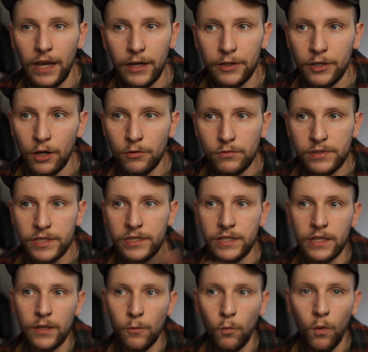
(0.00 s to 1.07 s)
I don't
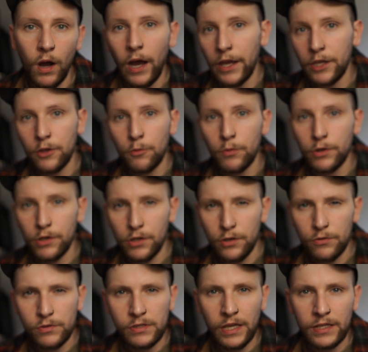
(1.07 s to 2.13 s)
see why you would
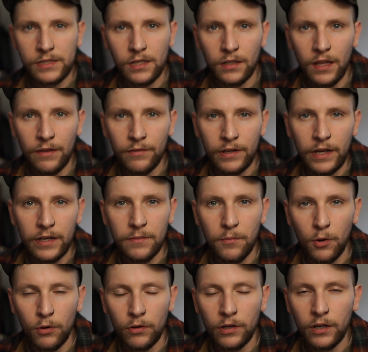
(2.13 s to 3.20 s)
use X11
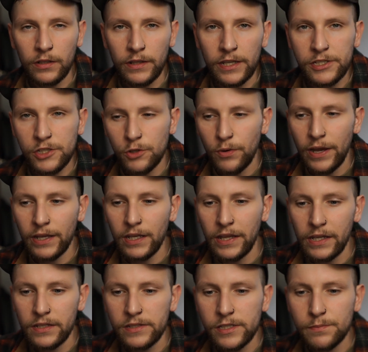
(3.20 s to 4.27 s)
anymore unless you had
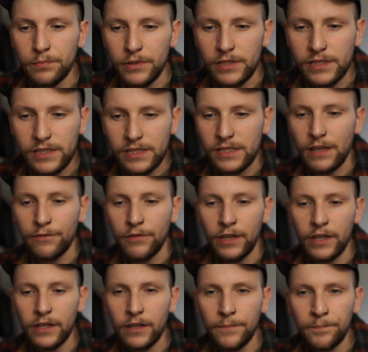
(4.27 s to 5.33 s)
like a
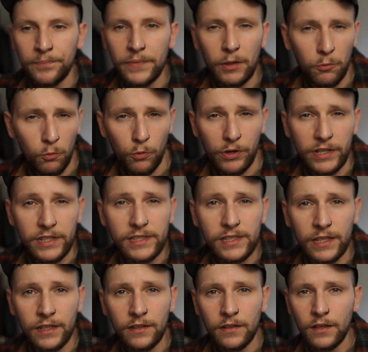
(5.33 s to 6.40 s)
specific
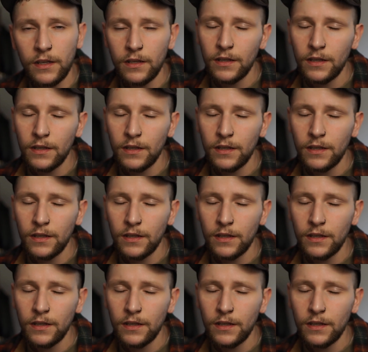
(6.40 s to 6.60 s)
reason.